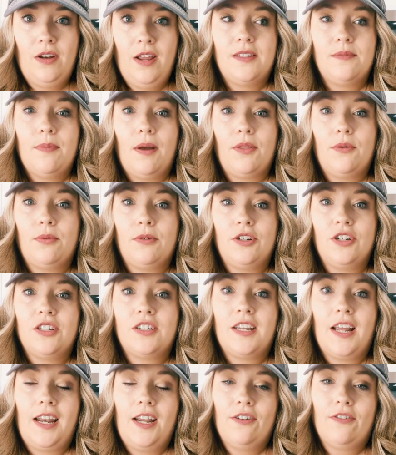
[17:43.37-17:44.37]
This month we're
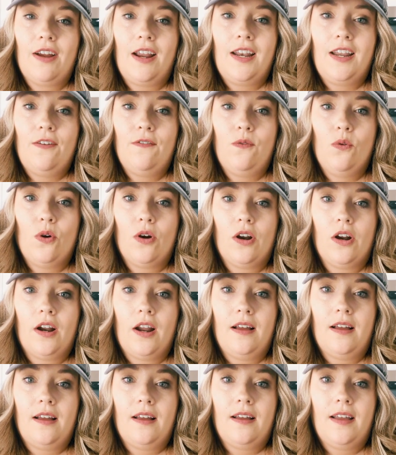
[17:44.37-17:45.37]
just getting ready for
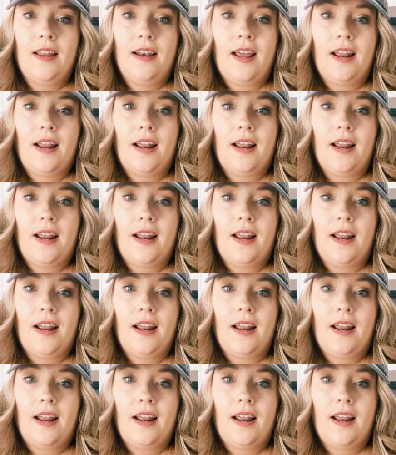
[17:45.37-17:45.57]
an